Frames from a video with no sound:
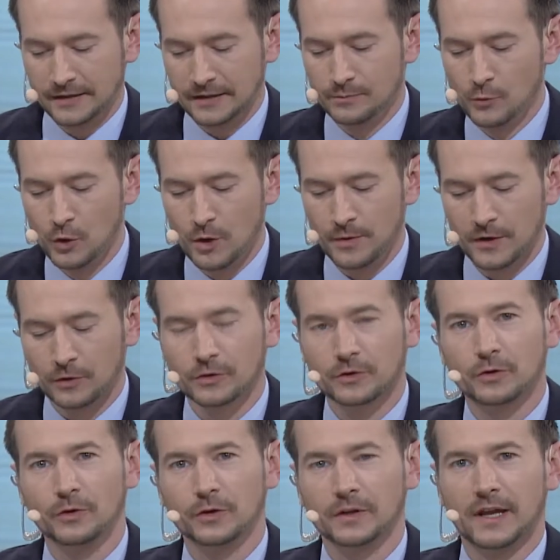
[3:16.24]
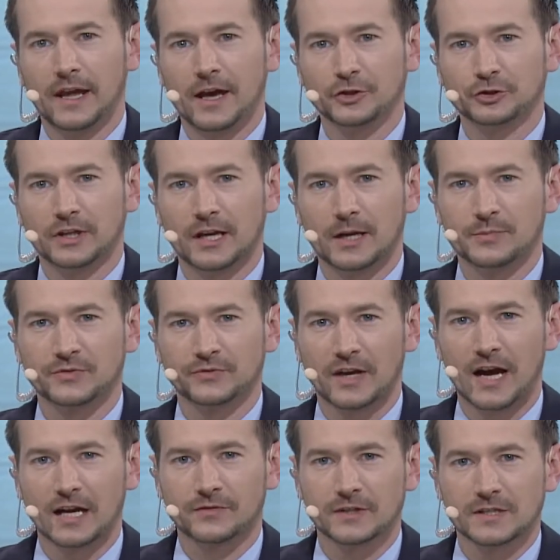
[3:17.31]
We ask kitchen and furniture
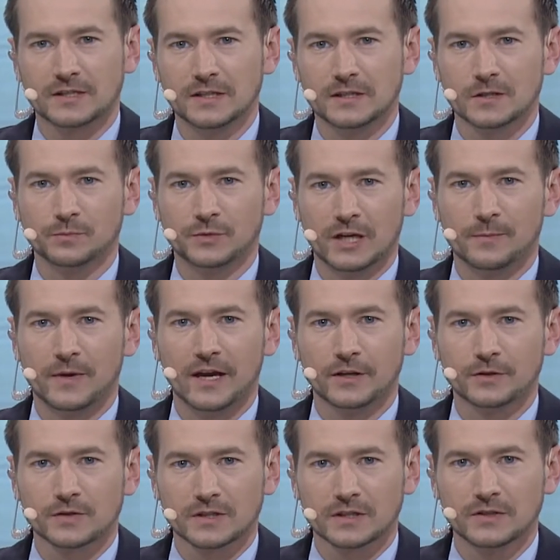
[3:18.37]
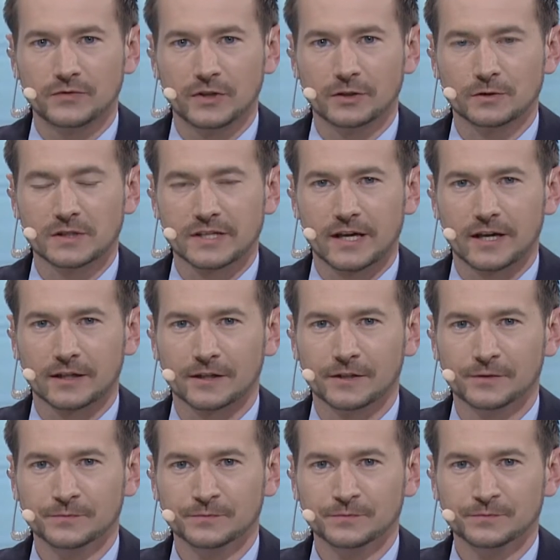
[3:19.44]
manufacturers what they have to say about Industry
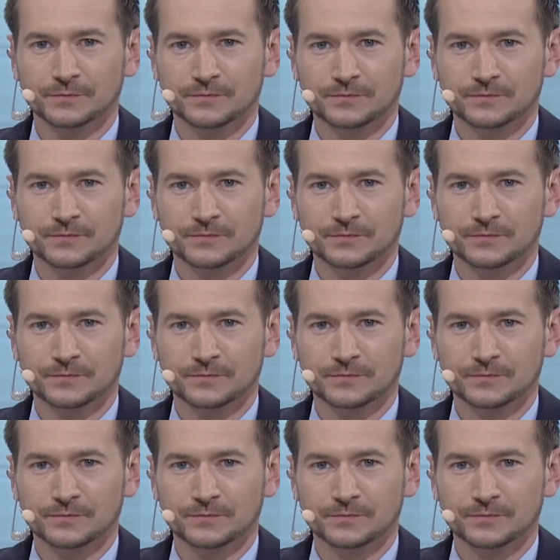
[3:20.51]
4.0.